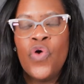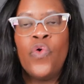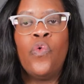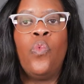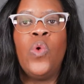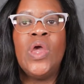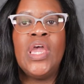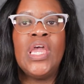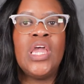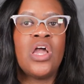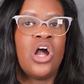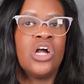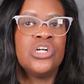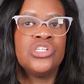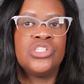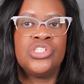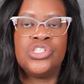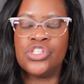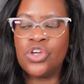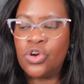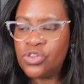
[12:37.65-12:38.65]
We are
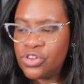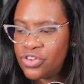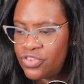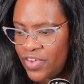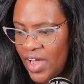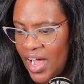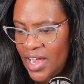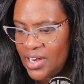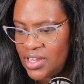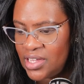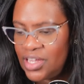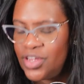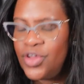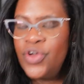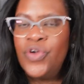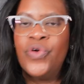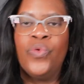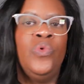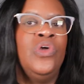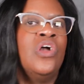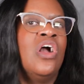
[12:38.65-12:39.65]
so divided.
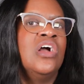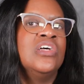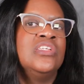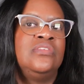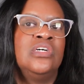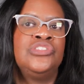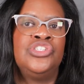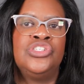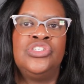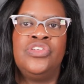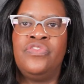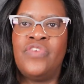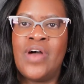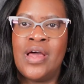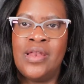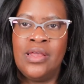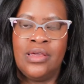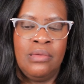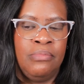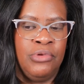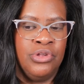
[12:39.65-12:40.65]
We are such a
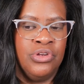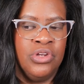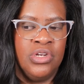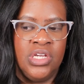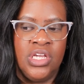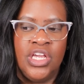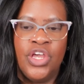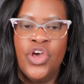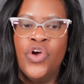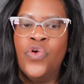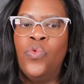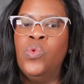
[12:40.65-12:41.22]
divided community.